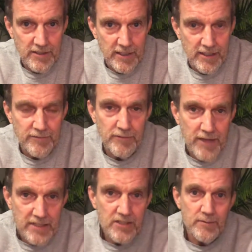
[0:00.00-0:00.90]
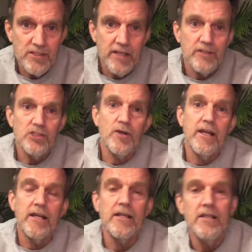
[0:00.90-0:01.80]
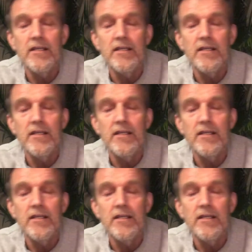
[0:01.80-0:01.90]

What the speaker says: And if you've had some sales training,